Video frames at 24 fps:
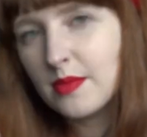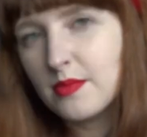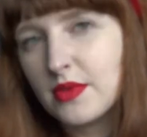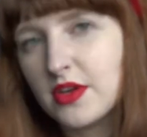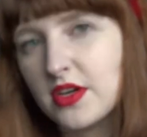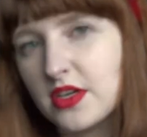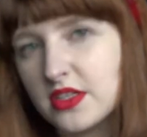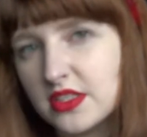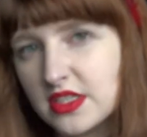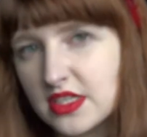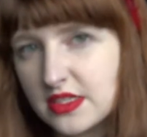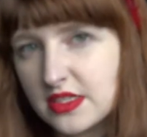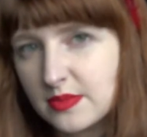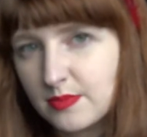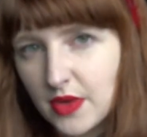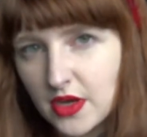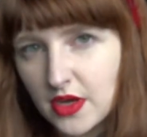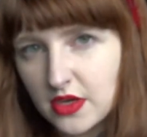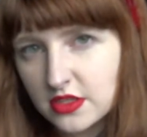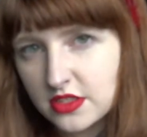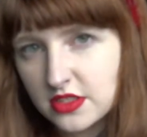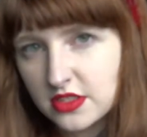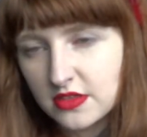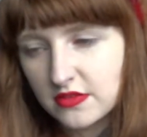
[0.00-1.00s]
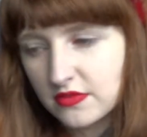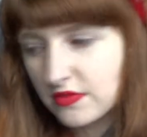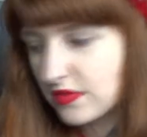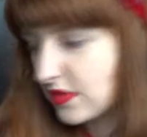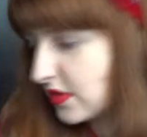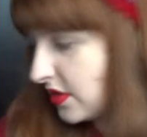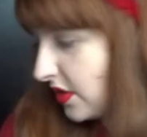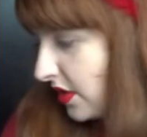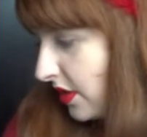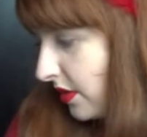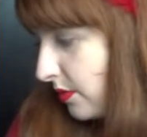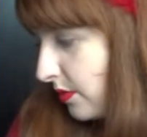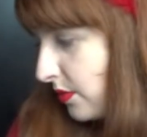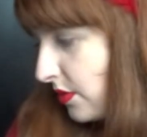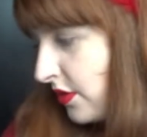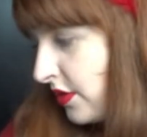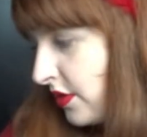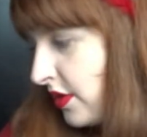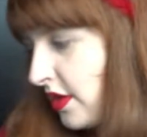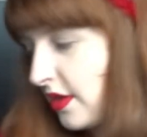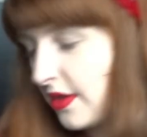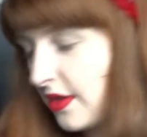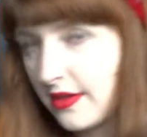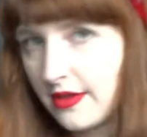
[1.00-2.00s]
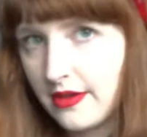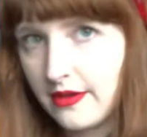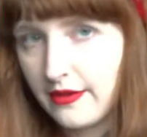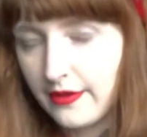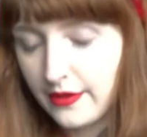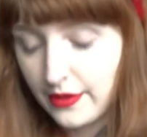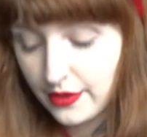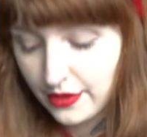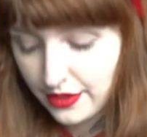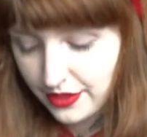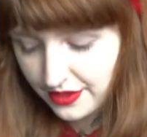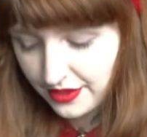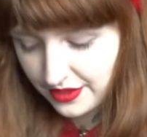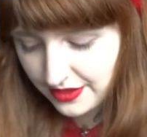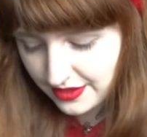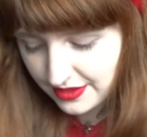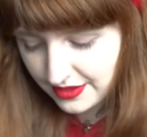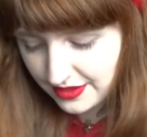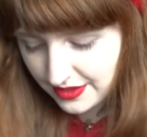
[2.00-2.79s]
because it's box of, you know, Goth.